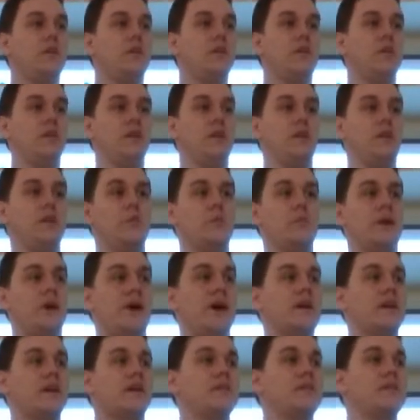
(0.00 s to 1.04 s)
where you're going to
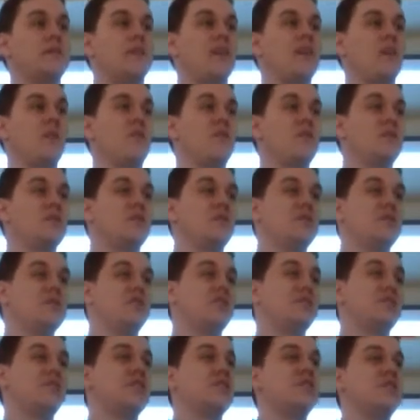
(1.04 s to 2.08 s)
practice, and I want you to
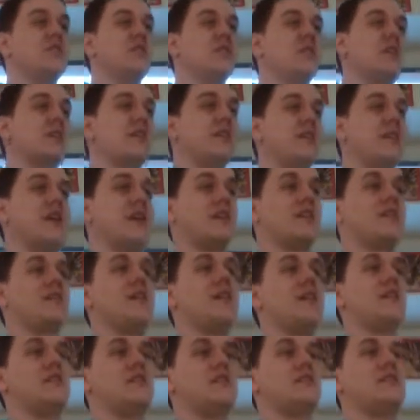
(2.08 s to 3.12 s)
circle the correct
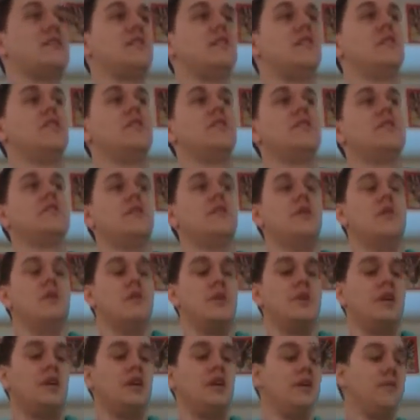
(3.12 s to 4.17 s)
letters.
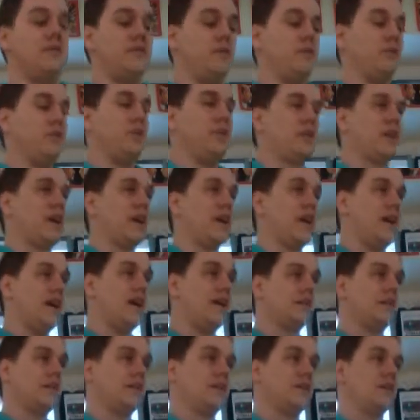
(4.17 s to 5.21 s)
So if you look
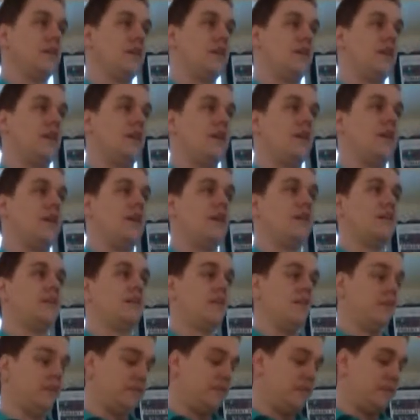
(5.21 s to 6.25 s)
at
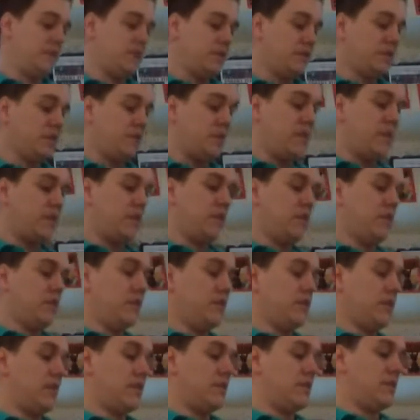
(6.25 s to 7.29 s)
the first one,
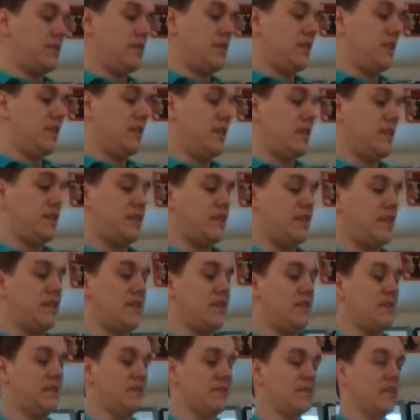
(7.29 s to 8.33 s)
you can see that
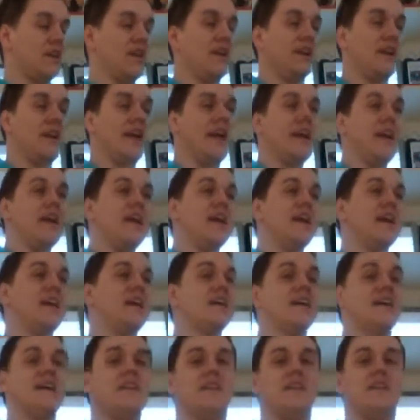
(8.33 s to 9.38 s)
there's an
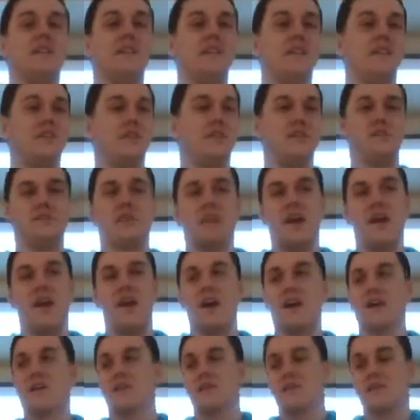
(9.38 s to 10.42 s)
A, that there's an
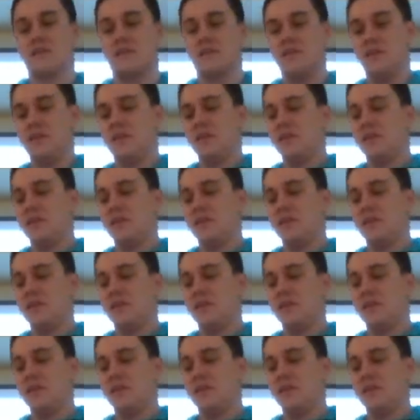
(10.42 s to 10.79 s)
X,